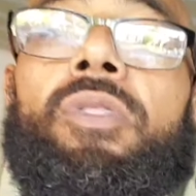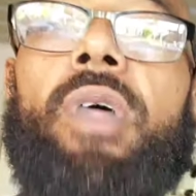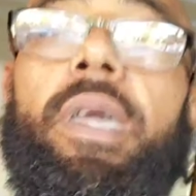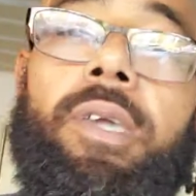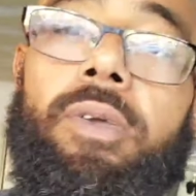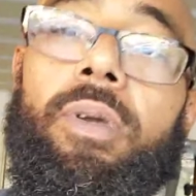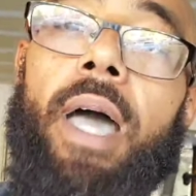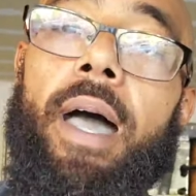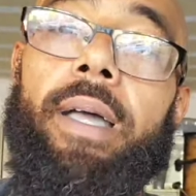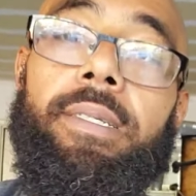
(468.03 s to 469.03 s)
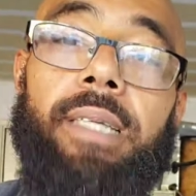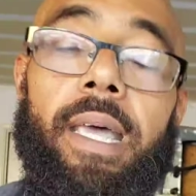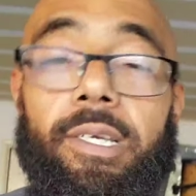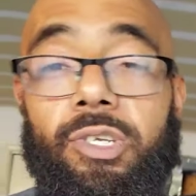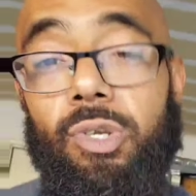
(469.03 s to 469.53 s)
Thank you guys,
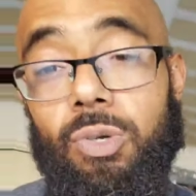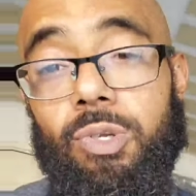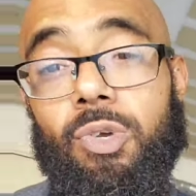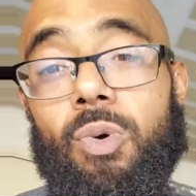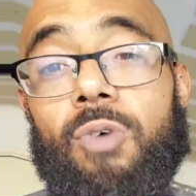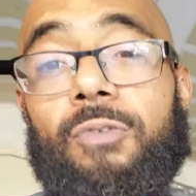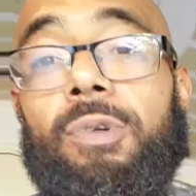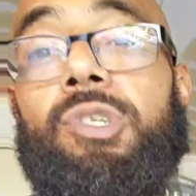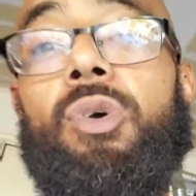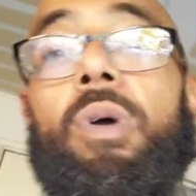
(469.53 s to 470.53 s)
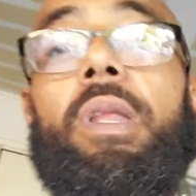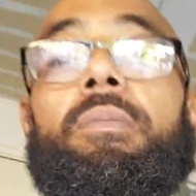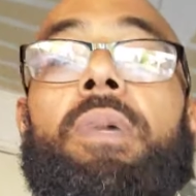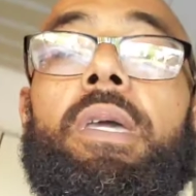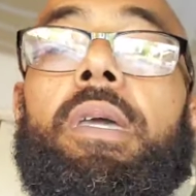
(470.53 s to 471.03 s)
as usual, for
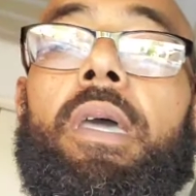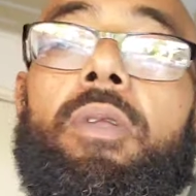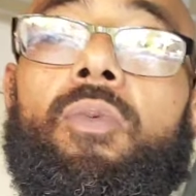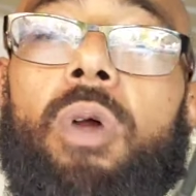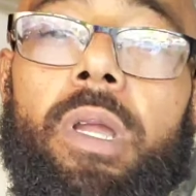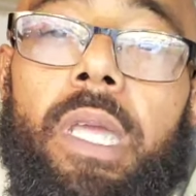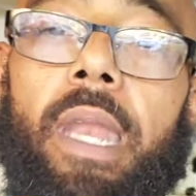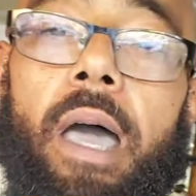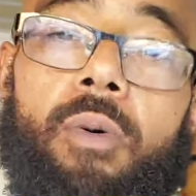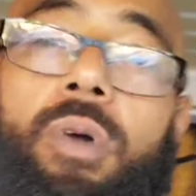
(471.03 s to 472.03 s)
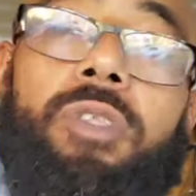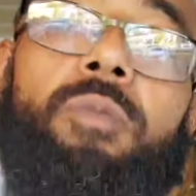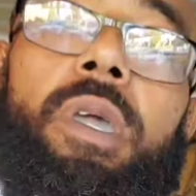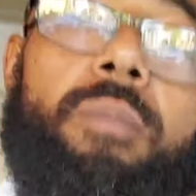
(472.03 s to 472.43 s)
joining me and working out with me.